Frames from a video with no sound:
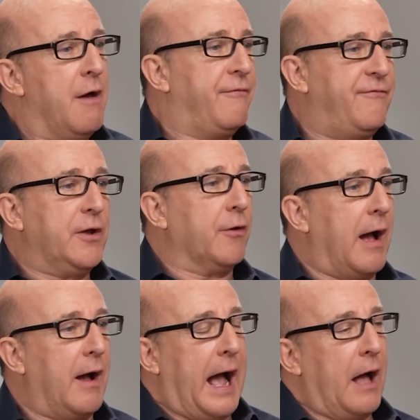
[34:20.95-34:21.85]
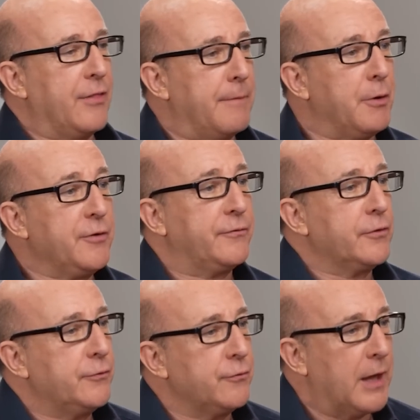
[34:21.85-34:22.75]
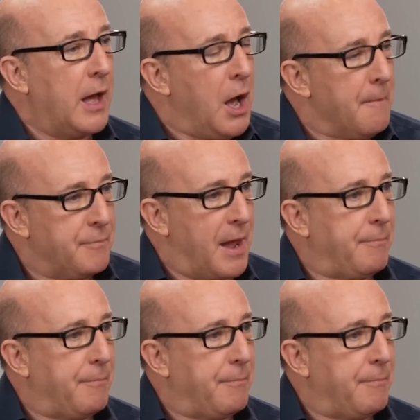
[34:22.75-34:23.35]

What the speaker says: figure out how they're both going to do their